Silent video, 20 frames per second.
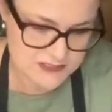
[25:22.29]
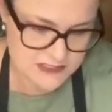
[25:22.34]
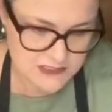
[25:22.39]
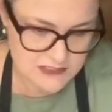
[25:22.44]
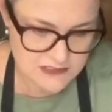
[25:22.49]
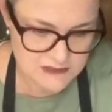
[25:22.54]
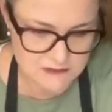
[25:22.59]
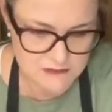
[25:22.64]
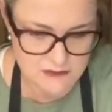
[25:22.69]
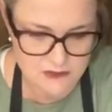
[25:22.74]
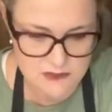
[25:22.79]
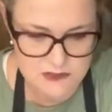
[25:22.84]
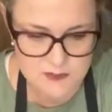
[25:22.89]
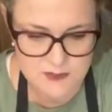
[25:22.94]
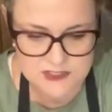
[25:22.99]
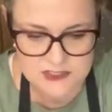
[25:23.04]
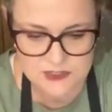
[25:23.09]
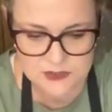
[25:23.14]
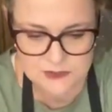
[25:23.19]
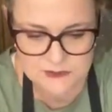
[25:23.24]
obviously,
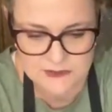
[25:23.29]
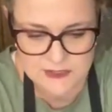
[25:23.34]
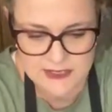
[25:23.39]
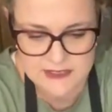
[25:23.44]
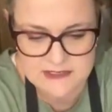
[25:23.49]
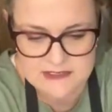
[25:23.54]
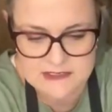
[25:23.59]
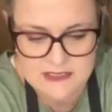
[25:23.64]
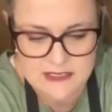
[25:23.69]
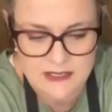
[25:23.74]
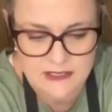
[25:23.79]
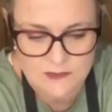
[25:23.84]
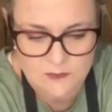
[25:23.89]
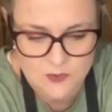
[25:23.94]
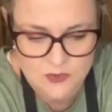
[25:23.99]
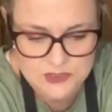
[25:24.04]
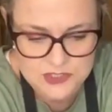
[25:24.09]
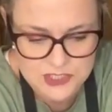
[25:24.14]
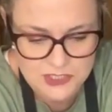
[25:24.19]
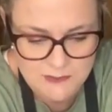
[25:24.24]
because we don't like sitting
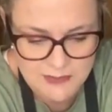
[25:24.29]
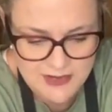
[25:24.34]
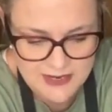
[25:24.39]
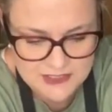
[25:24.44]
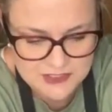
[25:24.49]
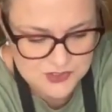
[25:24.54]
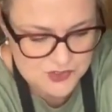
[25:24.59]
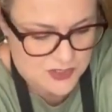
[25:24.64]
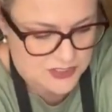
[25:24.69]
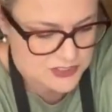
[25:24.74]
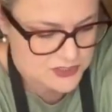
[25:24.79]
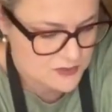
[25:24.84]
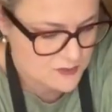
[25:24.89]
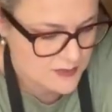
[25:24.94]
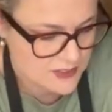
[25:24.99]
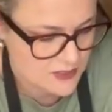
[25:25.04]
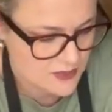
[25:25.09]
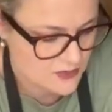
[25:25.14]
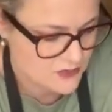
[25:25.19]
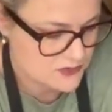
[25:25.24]
and watching paint dry, do
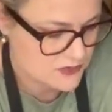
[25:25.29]
we,